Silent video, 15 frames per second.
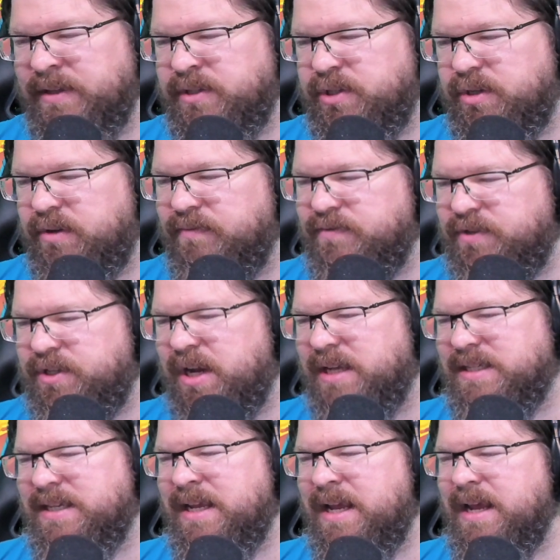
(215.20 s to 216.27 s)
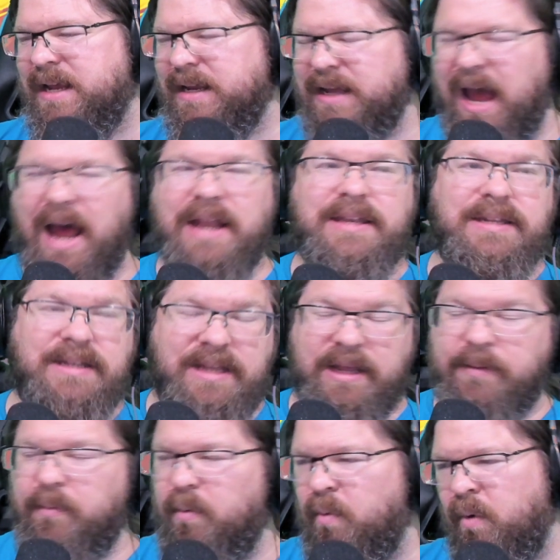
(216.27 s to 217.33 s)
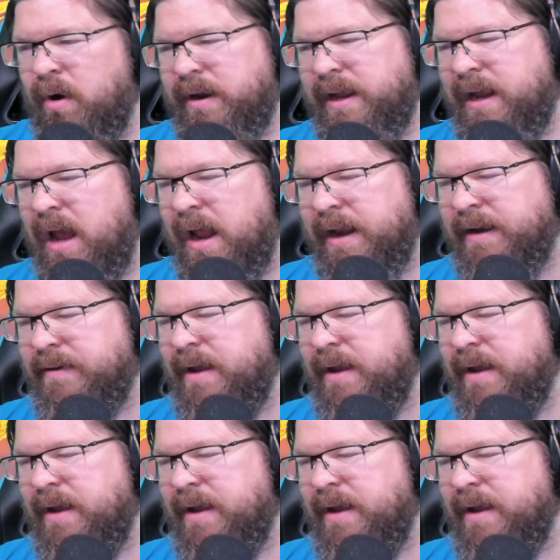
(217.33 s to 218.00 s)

so you've just got to keep working on it.